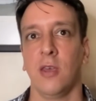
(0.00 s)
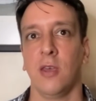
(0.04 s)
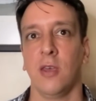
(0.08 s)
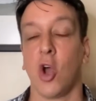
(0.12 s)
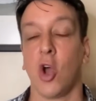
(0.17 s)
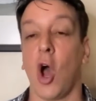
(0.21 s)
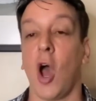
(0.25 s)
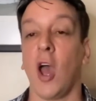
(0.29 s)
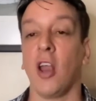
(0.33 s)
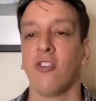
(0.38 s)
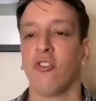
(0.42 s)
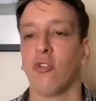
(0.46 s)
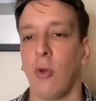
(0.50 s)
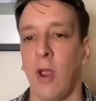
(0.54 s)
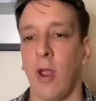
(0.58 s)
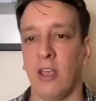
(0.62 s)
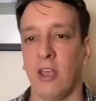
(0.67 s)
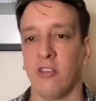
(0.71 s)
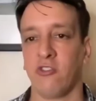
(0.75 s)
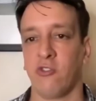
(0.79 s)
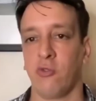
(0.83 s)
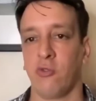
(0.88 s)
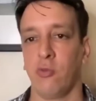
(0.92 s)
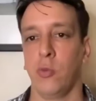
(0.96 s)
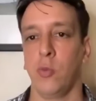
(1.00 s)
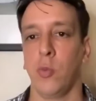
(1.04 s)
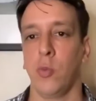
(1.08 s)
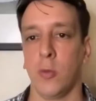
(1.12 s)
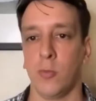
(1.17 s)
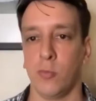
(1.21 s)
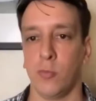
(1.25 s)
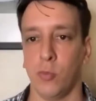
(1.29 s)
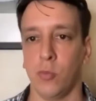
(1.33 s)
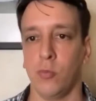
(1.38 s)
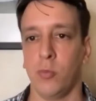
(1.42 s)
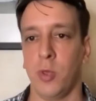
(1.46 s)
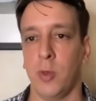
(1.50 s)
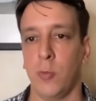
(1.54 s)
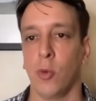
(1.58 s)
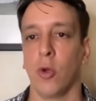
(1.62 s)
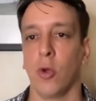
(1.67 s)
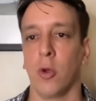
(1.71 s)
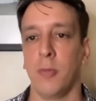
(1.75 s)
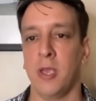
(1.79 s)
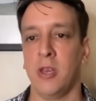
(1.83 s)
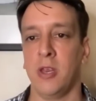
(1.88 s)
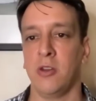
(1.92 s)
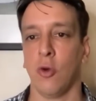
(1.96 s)
contrasts with what people
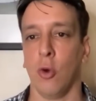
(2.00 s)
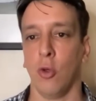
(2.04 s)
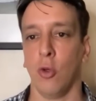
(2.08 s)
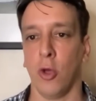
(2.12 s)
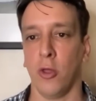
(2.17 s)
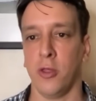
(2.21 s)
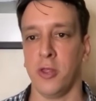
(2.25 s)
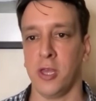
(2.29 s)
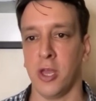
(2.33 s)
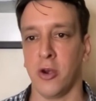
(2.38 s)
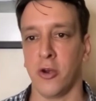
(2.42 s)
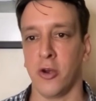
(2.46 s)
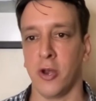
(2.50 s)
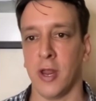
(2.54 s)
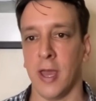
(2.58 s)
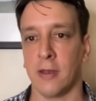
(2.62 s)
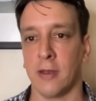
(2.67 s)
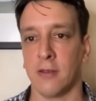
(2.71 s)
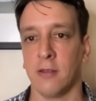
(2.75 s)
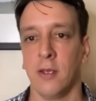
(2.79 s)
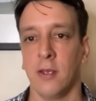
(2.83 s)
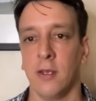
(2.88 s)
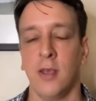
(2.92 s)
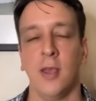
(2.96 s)
are being told on the internet.